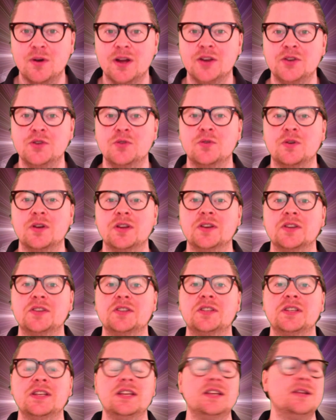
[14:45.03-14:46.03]
And you're going to
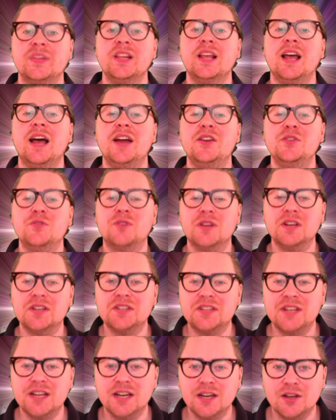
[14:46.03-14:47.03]
see
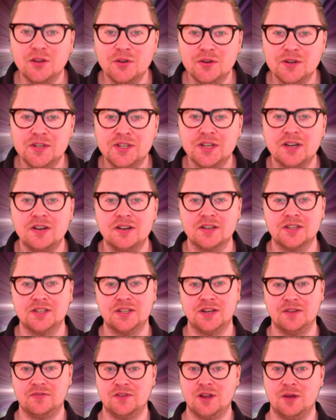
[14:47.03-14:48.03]
a lot of dark
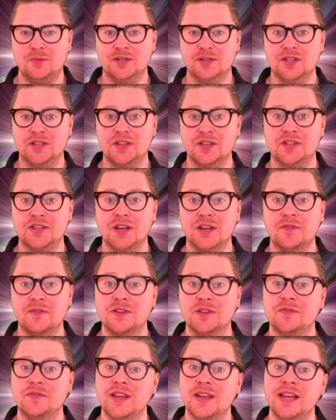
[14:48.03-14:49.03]
stuff coming to the
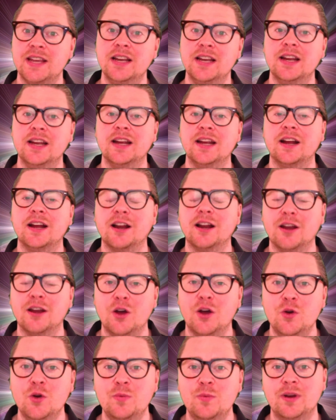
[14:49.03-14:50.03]
surface for healing
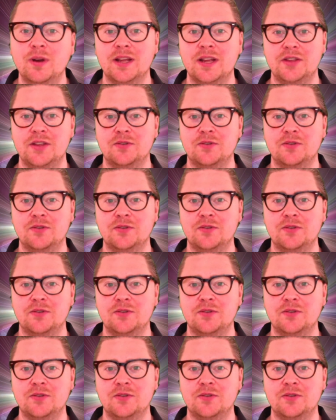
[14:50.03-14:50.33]
globally.